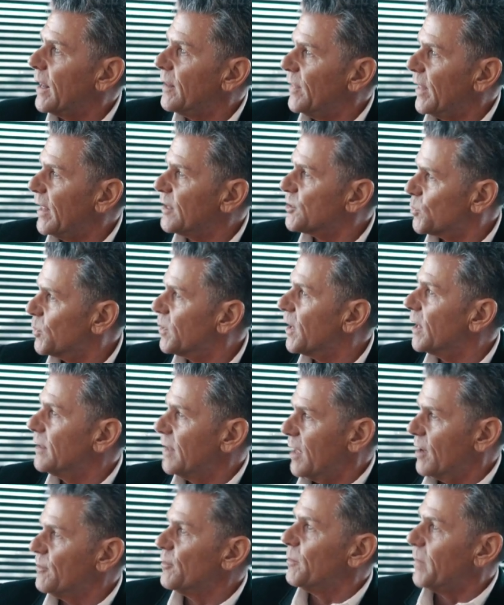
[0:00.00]
and that's what I
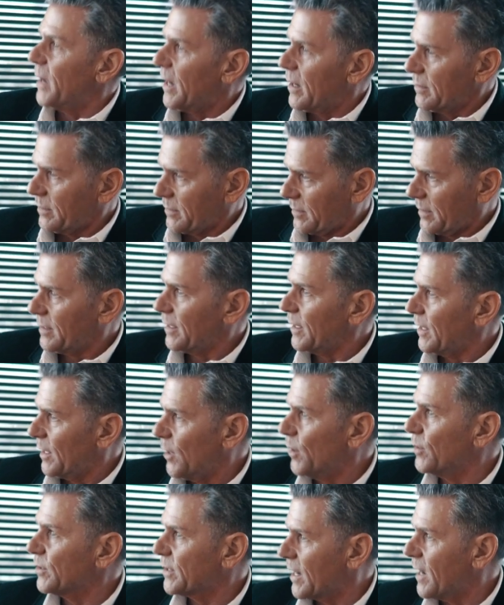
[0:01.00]
love about you
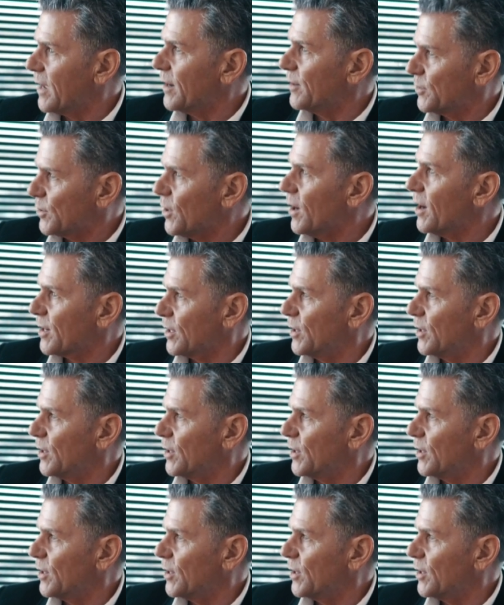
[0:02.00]
know, kind of talking.